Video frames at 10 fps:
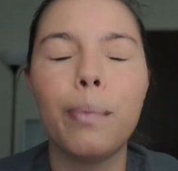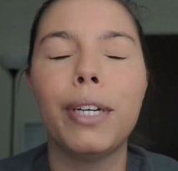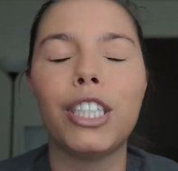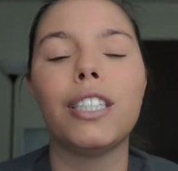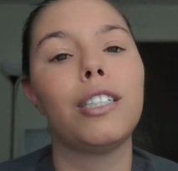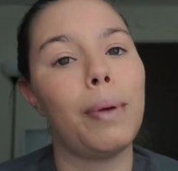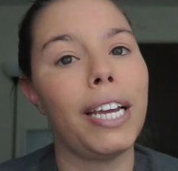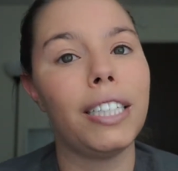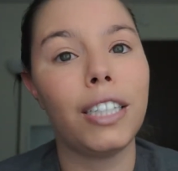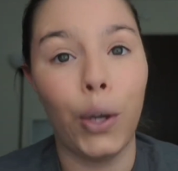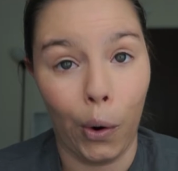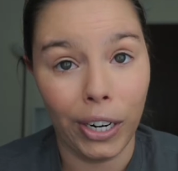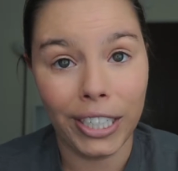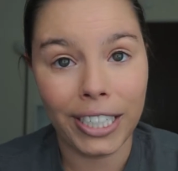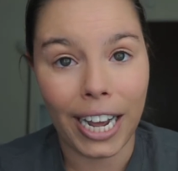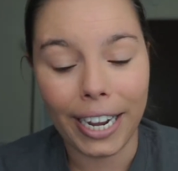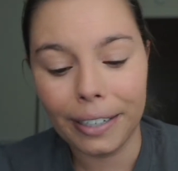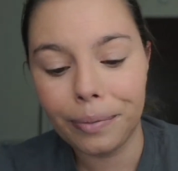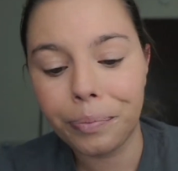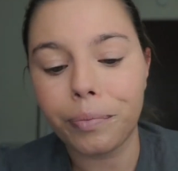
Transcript: Mission Space, the orange side.